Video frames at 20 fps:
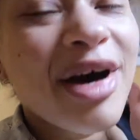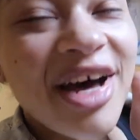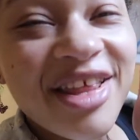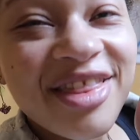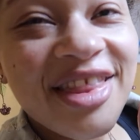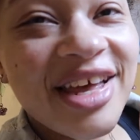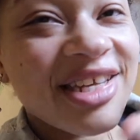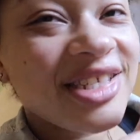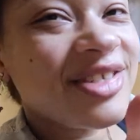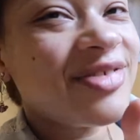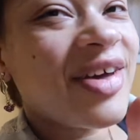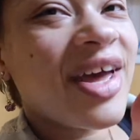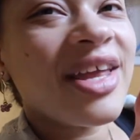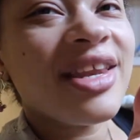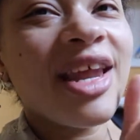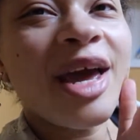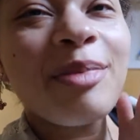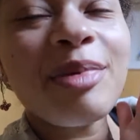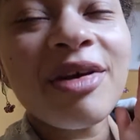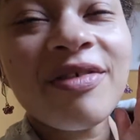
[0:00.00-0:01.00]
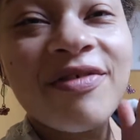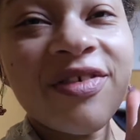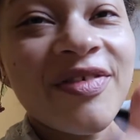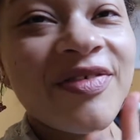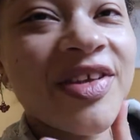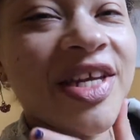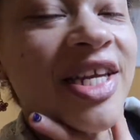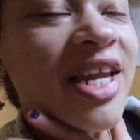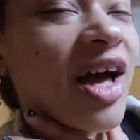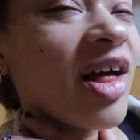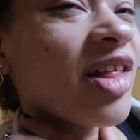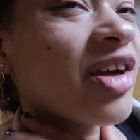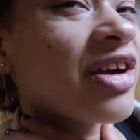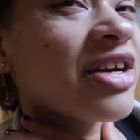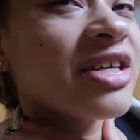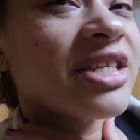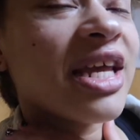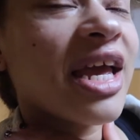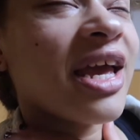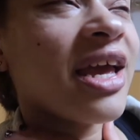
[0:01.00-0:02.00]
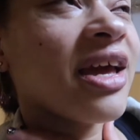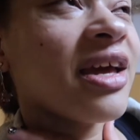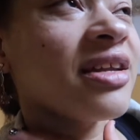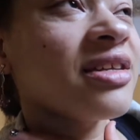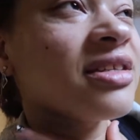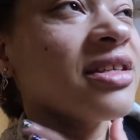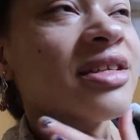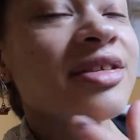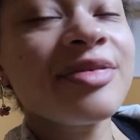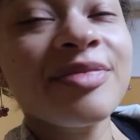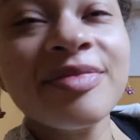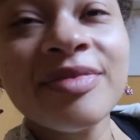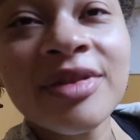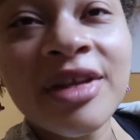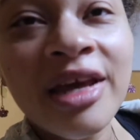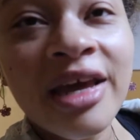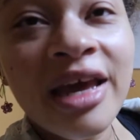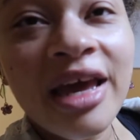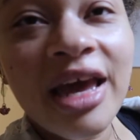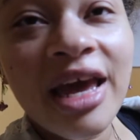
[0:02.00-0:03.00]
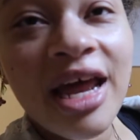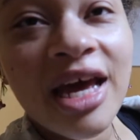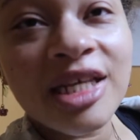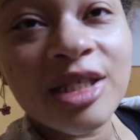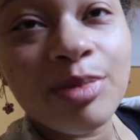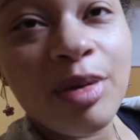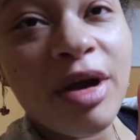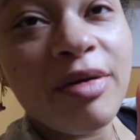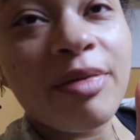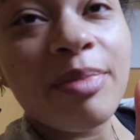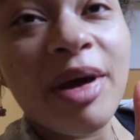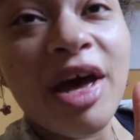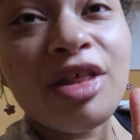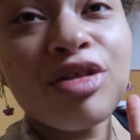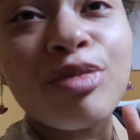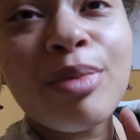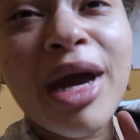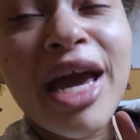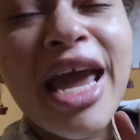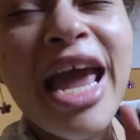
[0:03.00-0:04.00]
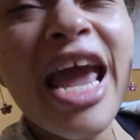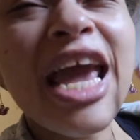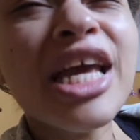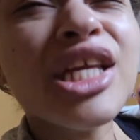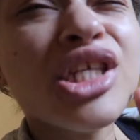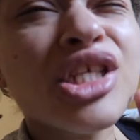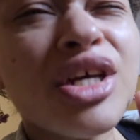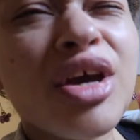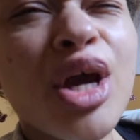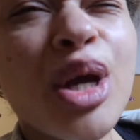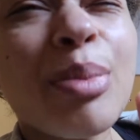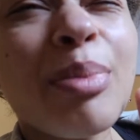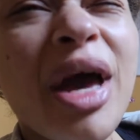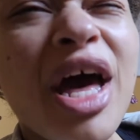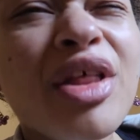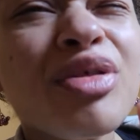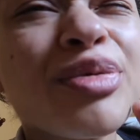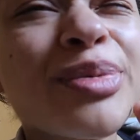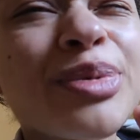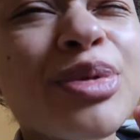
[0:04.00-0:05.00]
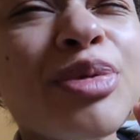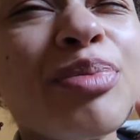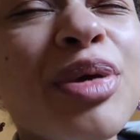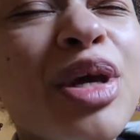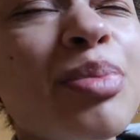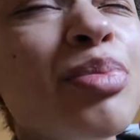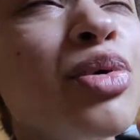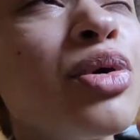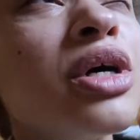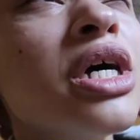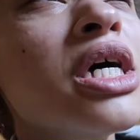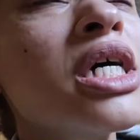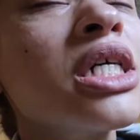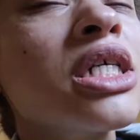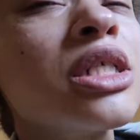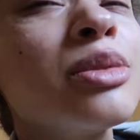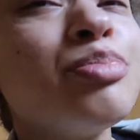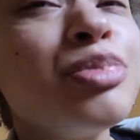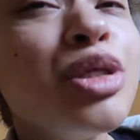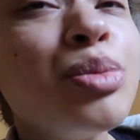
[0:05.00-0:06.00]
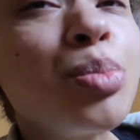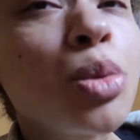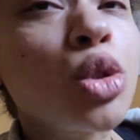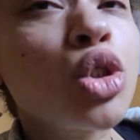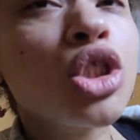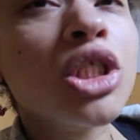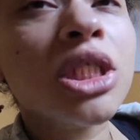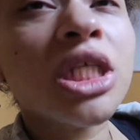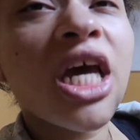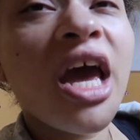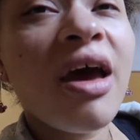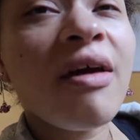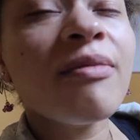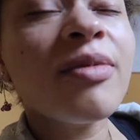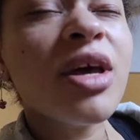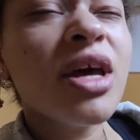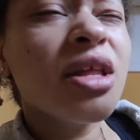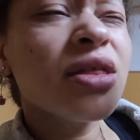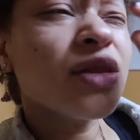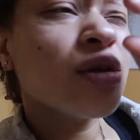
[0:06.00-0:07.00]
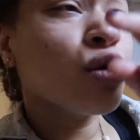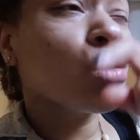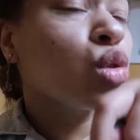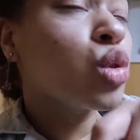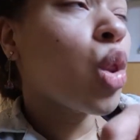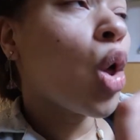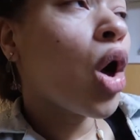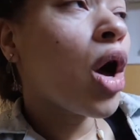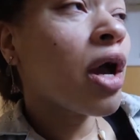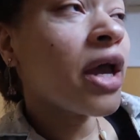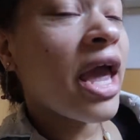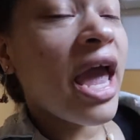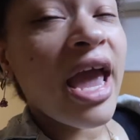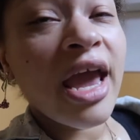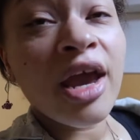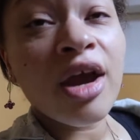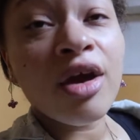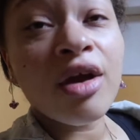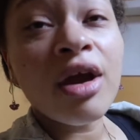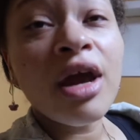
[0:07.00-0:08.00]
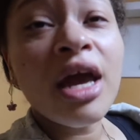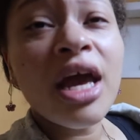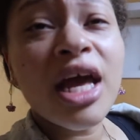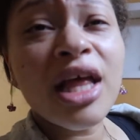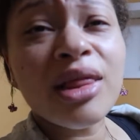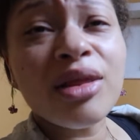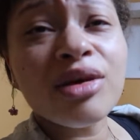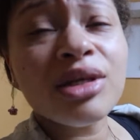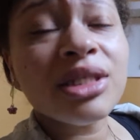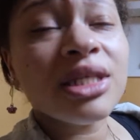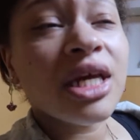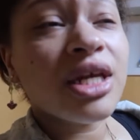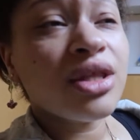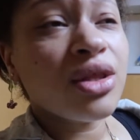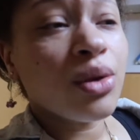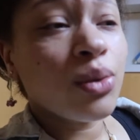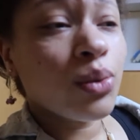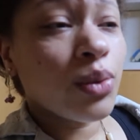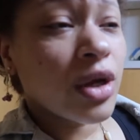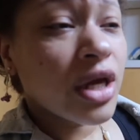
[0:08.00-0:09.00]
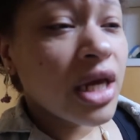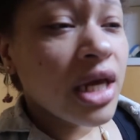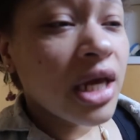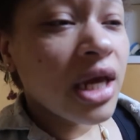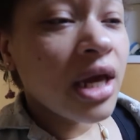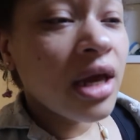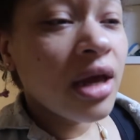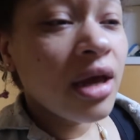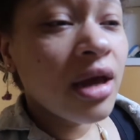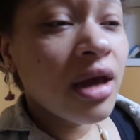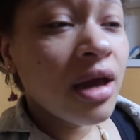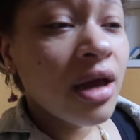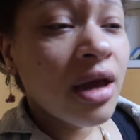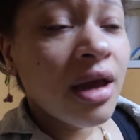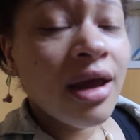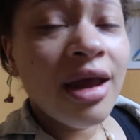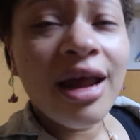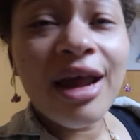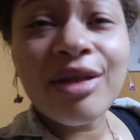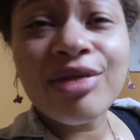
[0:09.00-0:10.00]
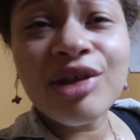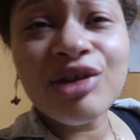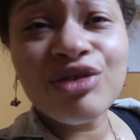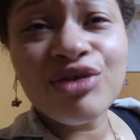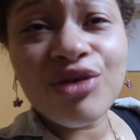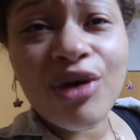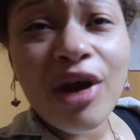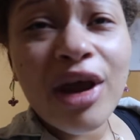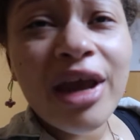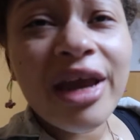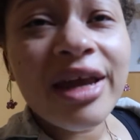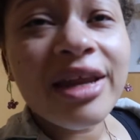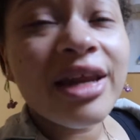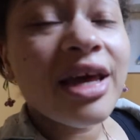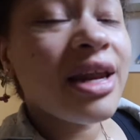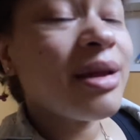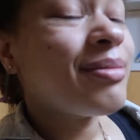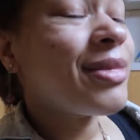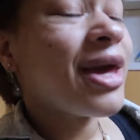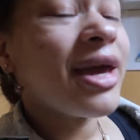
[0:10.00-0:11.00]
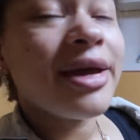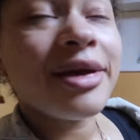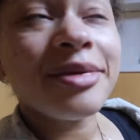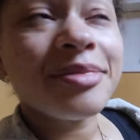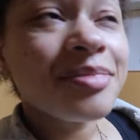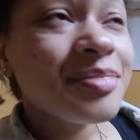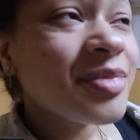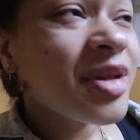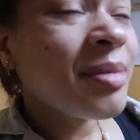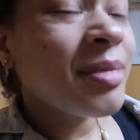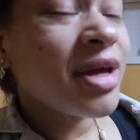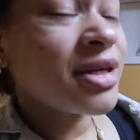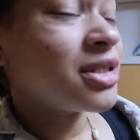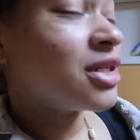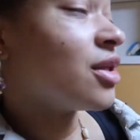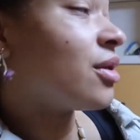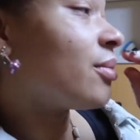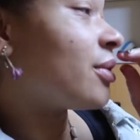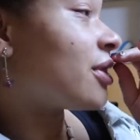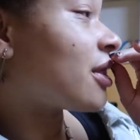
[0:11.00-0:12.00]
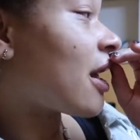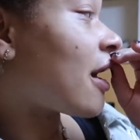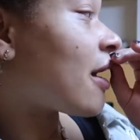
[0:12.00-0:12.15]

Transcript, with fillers: but that's fine. I paid $15 and it has a private bathroom. I hate sharing bathrooms with people because people just have their long hair. It looks like the ring in the drain and I'm like, I'm not dealing with